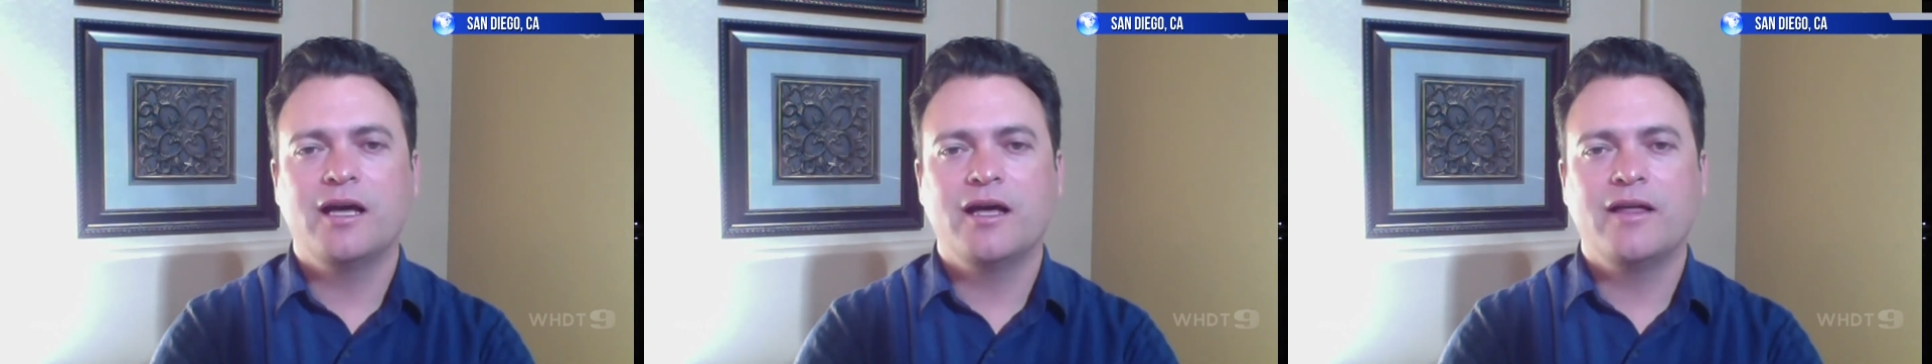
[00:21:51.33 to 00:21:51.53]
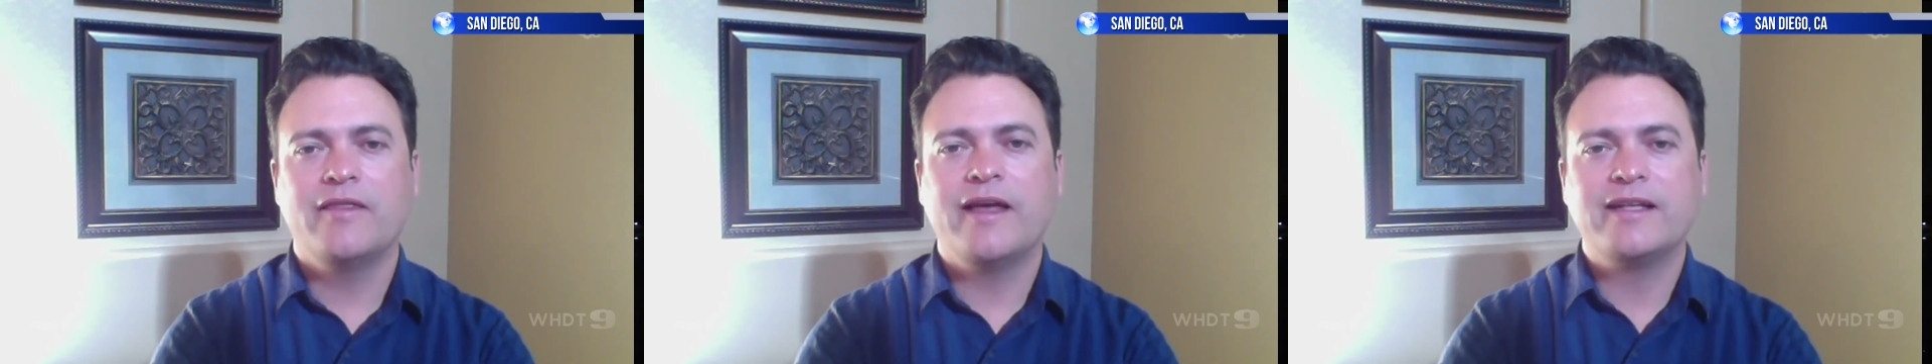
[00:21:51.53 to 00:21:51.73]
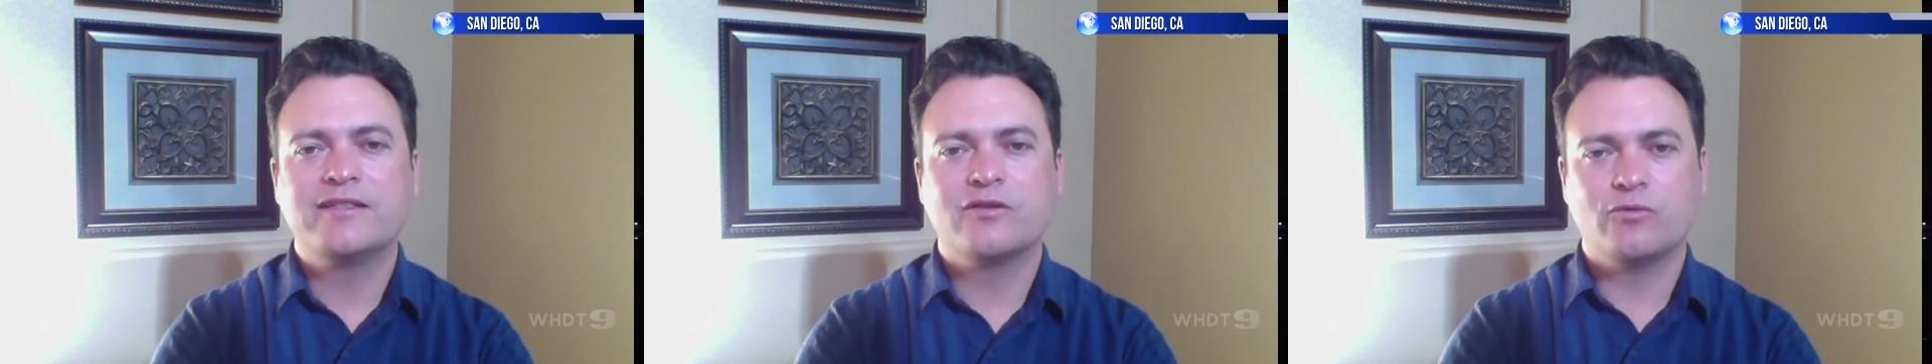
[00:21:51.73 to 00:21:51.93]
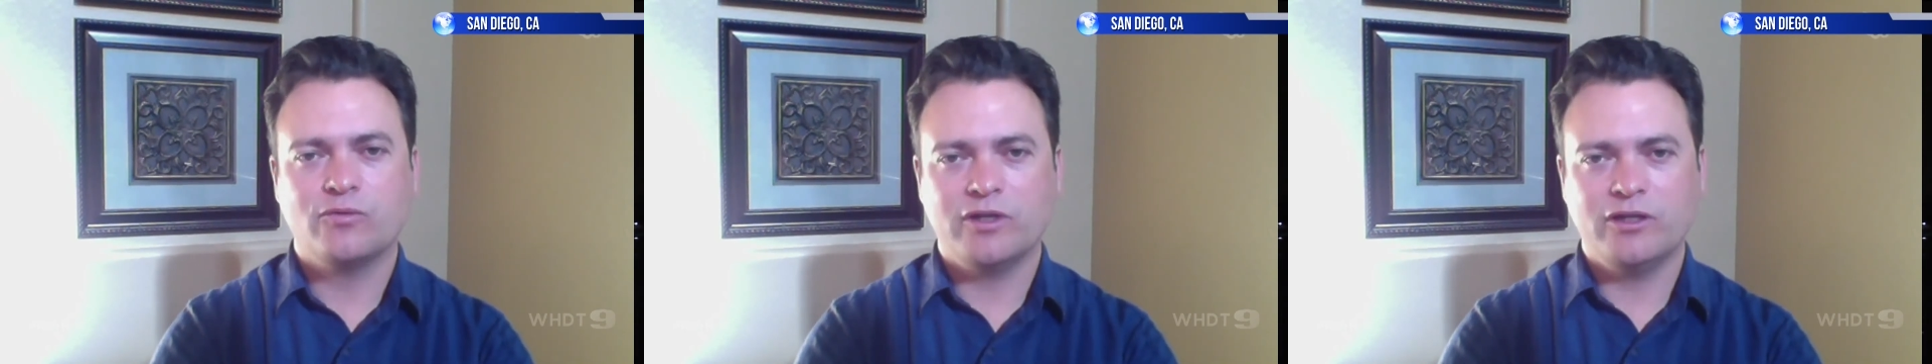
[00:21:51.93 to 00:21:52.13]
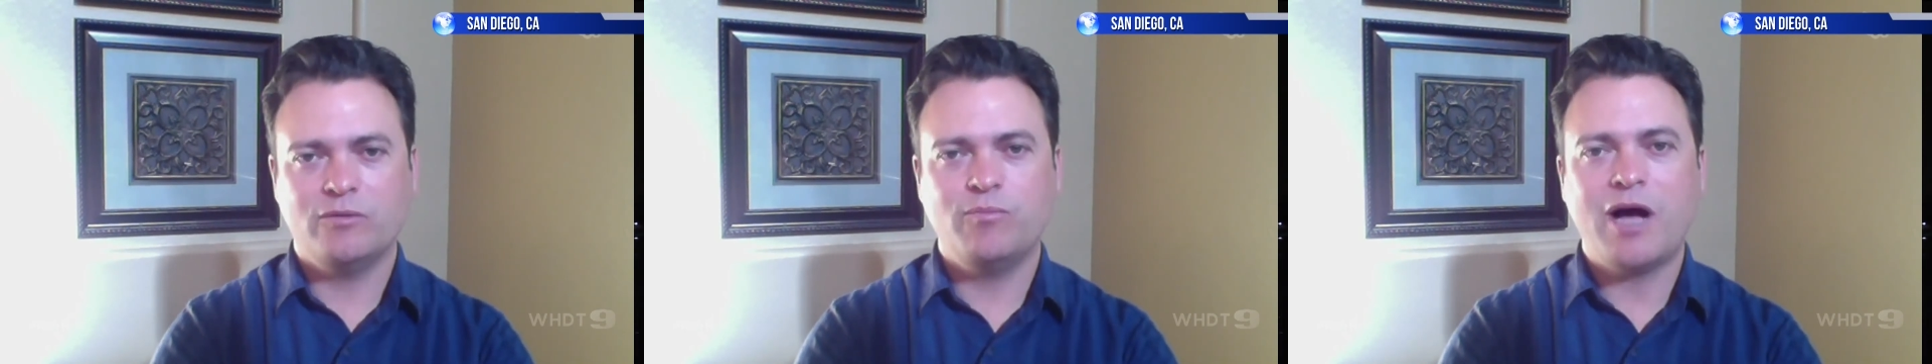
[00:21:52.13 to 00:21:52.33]
That's a
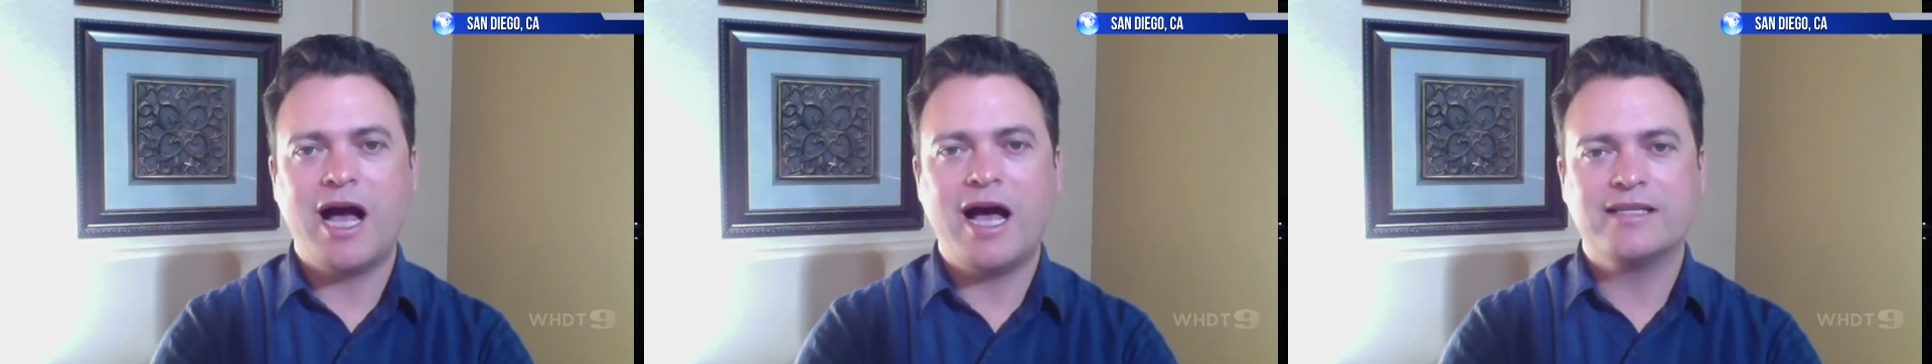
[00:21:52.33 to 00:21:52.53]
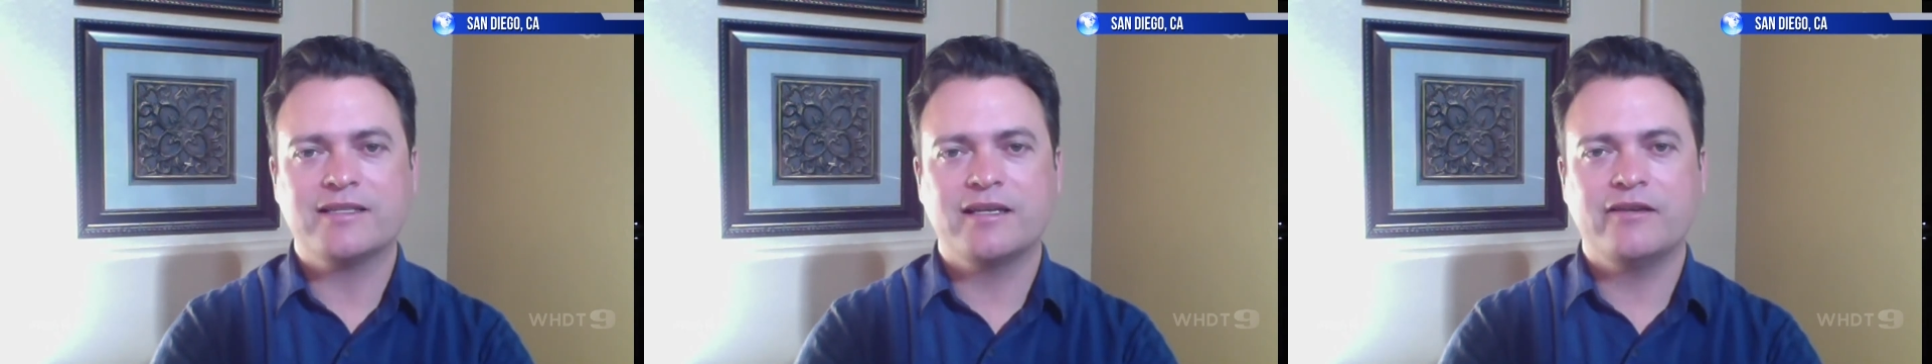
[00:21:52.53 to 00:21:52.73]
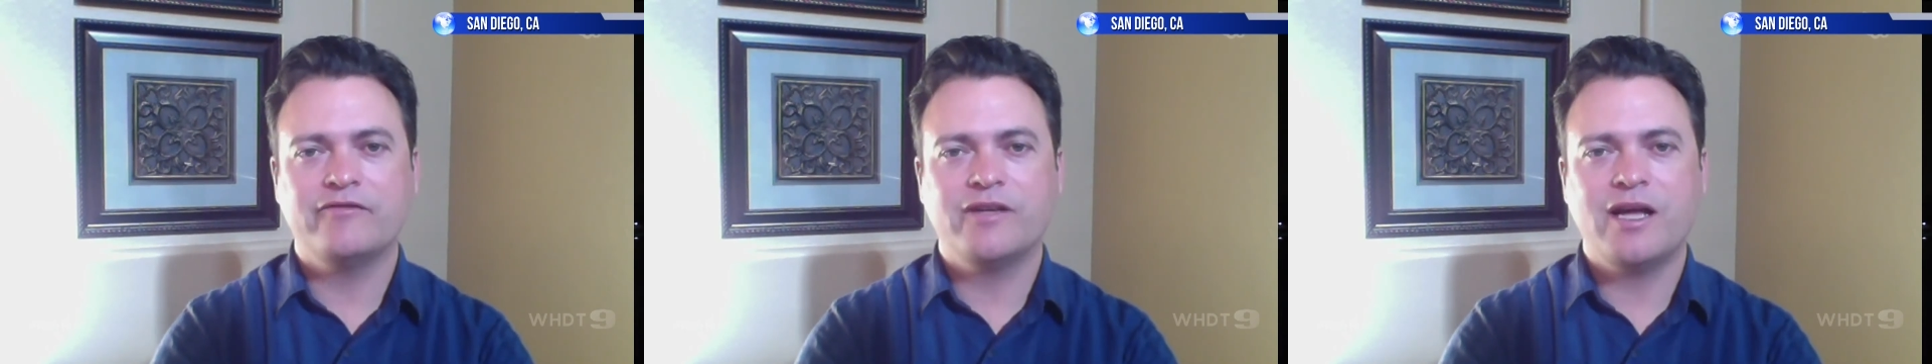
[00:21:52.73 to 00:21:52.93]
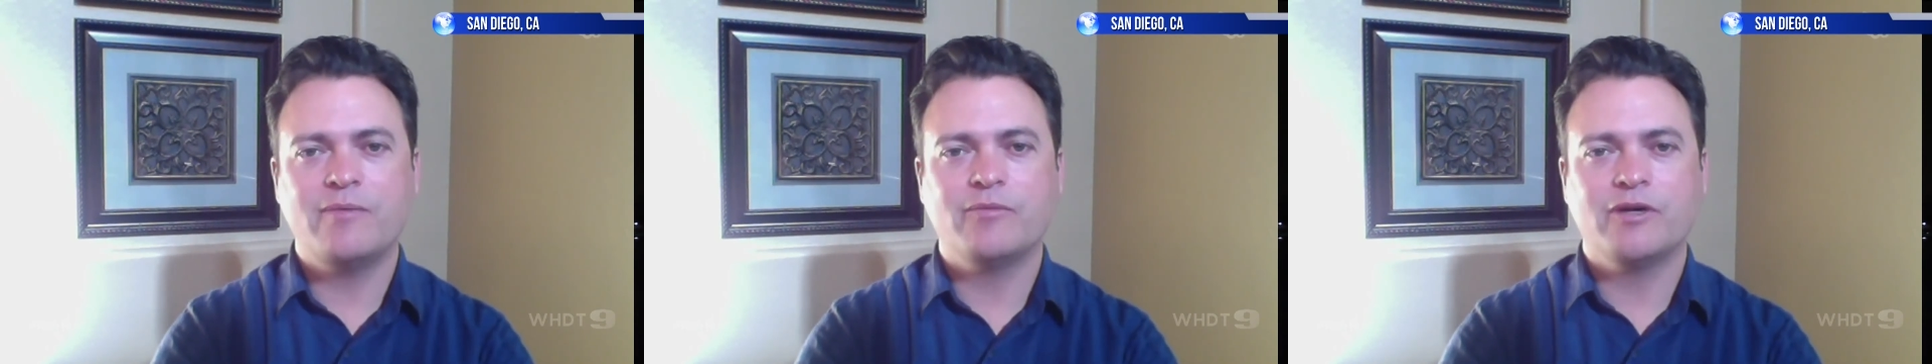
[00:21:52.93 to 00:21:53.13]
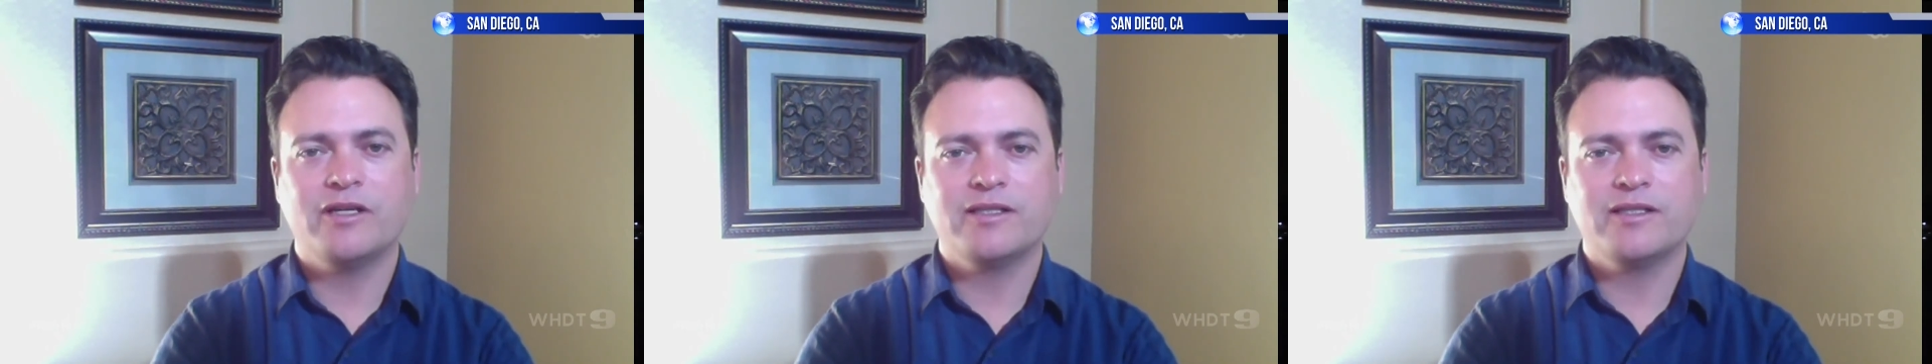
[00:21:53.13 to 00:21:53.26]
real positive number.